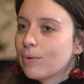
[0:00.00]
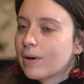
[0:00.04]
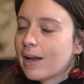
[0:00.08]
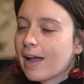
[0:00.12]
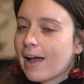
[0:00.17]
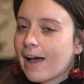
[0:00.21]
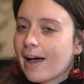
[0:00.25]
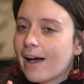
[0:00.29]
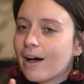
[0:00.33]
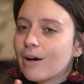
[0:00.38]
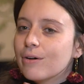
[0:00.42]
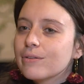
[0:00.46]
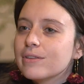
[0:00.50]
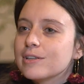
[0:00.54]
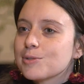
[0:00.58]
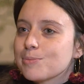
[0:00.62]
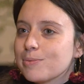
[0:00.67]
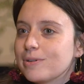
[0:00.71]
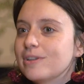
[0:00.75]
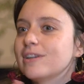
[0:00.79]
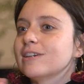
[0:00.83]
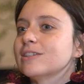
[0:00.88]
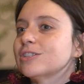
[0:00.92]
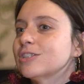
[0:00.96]
how this
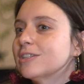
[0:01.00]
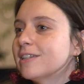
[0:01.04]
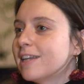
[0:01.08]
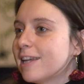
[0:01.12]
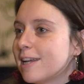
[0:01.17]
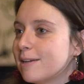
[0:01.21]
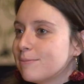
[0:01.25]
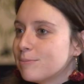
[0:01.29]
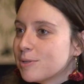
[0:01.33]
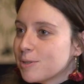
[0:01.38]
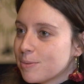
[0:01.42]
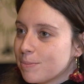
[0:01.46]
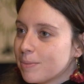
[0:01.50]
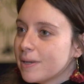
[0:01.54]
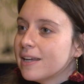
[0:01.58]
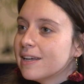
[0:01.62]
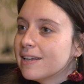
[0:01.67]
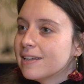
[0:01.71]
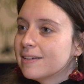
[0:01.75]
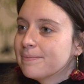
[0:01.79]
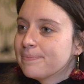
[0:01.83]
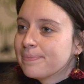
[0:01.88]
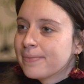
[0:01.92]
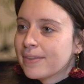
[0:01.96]
production came to
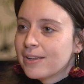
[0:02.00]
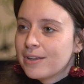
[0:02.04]
be,